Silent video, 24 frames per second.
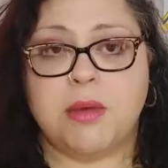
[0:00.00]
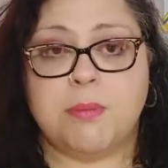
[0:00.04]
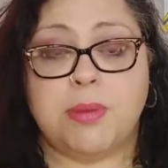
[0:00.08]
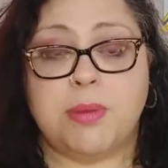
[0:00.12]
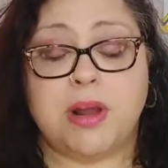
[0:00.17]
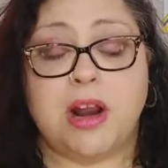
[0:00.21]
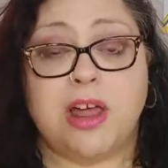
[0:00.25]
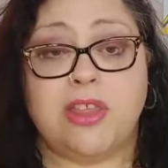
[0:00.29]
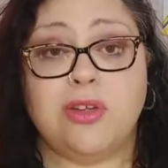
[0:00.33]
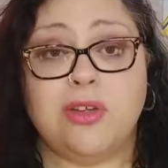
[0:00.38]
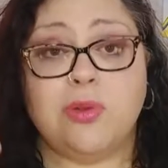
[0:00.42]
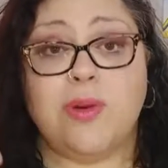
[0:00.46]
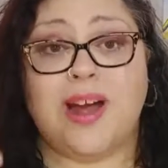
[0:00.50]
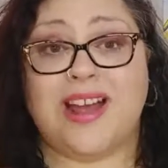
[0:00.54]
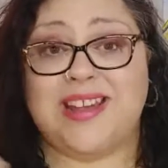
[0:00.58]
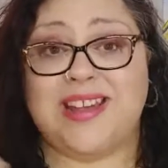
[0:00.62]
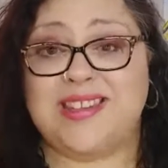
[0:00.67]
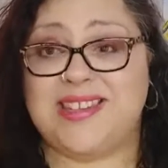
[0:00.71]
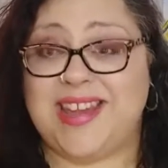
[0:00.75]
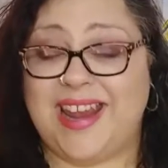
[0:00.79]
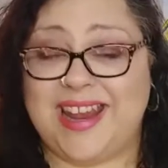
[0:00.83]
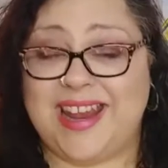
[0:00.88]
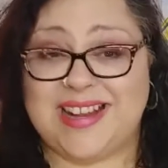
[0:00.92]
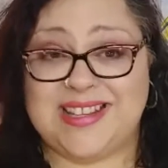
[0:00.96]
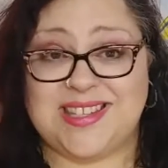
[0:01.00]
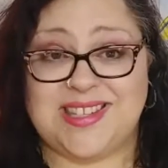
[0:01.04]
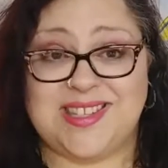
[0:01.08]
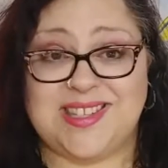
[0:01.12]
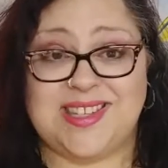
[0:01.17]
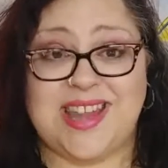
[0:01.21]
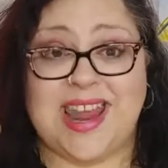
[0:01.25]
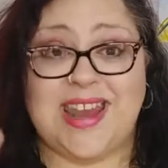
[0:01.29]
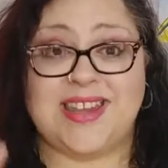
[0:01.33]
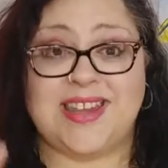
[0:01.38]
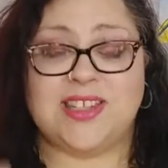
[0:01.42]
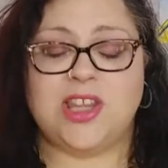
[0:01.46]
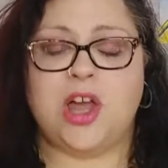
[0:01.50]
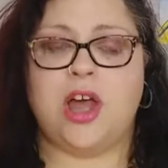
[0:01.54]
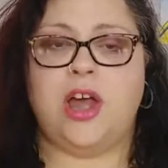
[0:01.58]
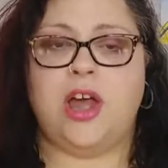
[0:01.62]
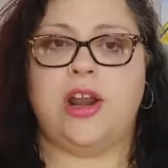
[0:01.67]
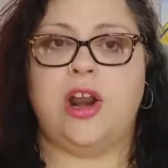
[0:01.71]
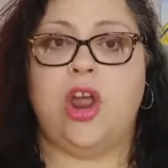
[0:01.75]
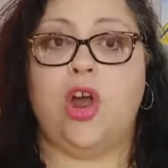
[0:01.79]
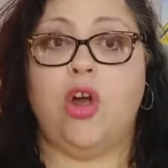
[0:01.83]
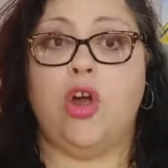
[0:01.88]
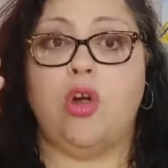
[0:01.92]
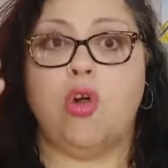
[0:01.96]
But otherwise, it stays
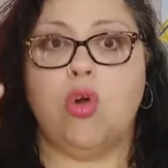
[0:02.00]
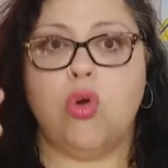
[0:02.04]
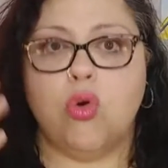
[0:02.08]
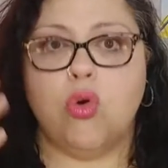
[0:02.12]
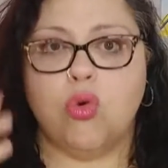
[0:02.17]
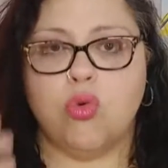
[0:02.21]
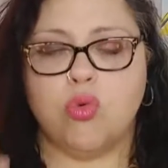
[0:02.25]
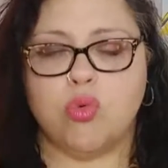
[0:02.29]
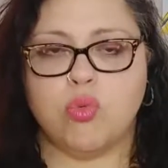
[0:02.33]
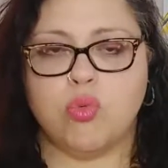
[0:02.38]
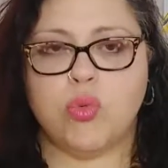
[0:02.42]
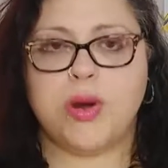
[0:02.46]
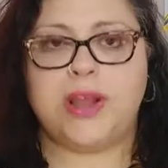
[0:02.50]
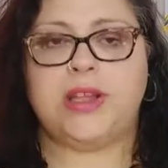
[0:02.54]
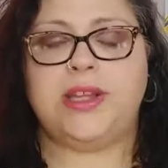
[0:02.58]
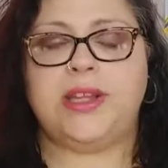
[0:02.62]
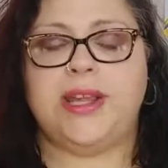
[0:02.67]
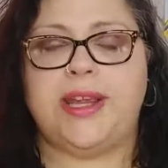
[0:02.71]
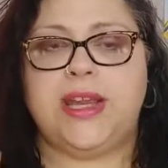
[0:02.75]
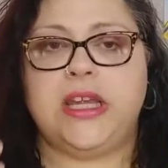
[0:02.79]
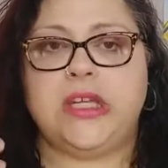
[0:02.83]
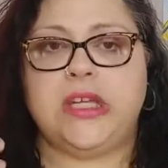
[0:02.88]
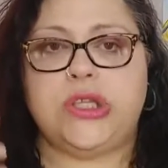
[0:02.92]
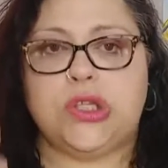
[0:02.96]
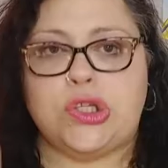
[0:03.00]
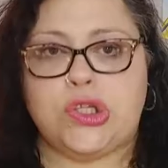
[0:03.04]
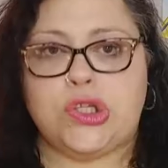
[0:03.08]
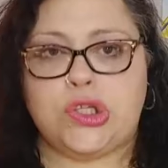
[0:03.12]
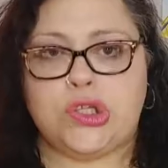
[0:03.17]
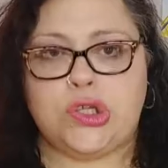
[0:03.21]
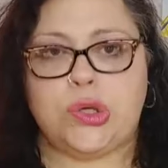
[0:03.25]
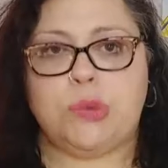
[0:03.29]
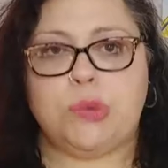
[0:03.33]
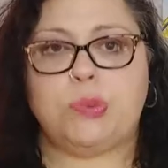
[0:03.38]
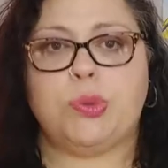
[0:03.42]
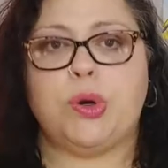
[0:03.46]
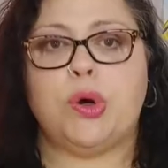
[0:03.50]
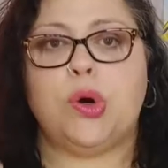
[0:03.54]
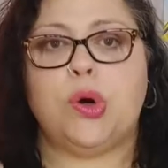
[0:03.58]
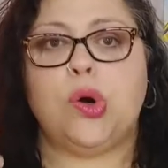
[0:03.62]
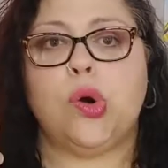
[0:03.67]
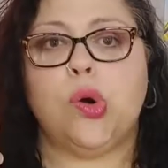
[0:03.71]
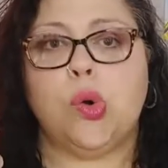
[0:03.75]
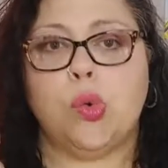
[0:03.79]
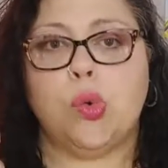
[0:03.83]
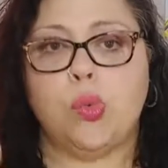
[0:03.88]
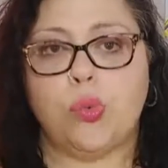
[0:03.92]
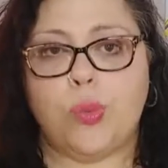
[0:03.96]
on really super
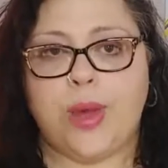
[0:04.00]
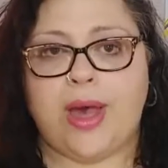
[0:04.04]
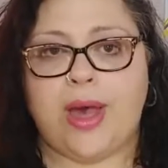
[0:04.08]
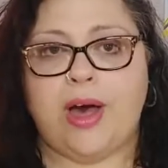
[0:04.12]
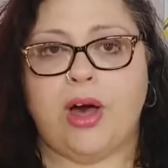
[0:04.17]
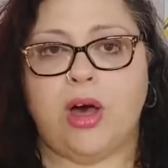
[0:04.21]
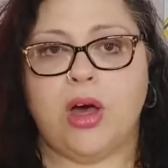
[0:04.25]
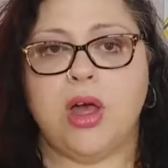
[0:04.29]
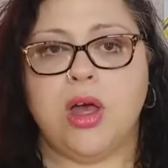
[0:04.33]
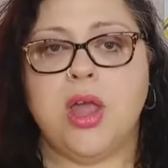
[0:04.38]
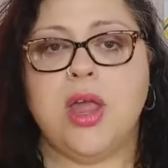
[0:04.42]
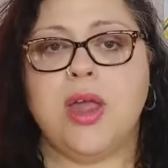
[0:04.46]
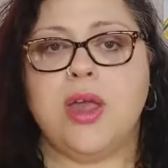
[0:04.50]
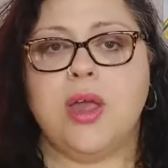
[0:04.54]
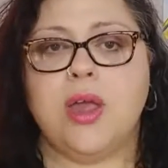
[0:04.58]
well.